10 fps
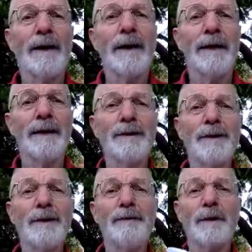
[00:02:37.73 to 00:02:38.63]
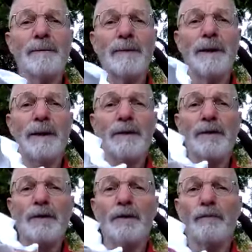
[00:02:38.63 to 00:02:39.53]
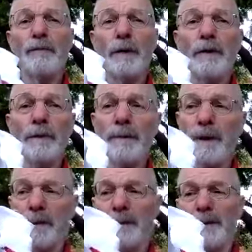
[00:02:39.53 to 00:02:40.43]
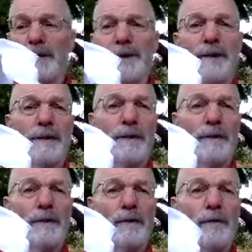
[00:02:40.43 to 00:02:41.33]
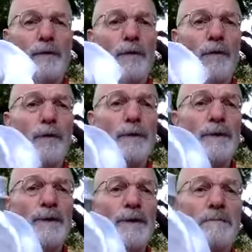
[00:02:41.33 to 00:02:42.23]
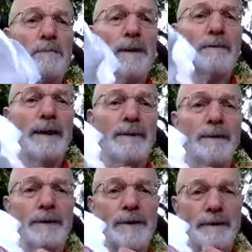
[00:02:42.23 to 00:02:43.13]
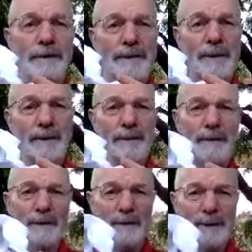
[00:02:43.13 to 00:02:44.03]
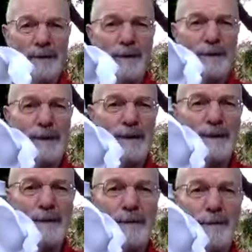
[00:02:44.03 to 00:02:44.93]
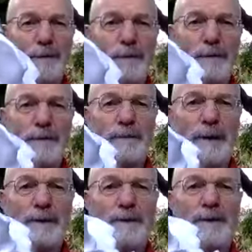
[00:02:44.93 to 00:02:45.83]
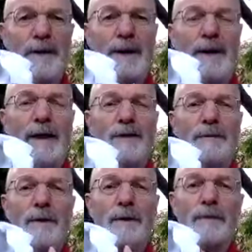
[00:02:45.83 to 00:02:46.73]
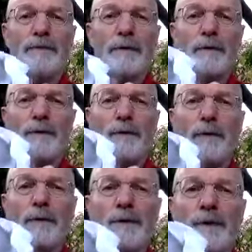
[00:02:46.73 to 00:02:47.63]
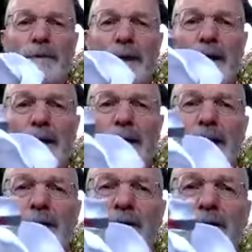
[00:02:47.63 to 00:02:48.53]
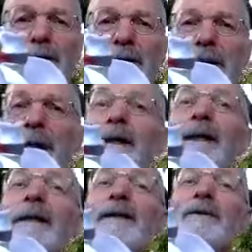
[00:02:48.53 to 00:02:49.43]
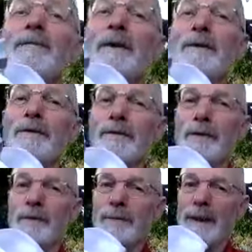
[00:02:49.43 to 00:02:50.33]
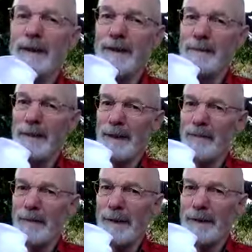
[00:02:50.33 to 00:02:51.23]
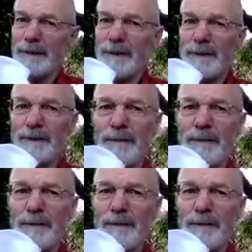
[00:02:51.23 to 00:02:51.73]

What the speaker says: And now see if you can begin to roll the pelvis forwards and backwards. I'll get a better view of that. Forwards and backwards. As the pelvis rolls forwards, the back arches. As the pelvis rolls back, the back rounds.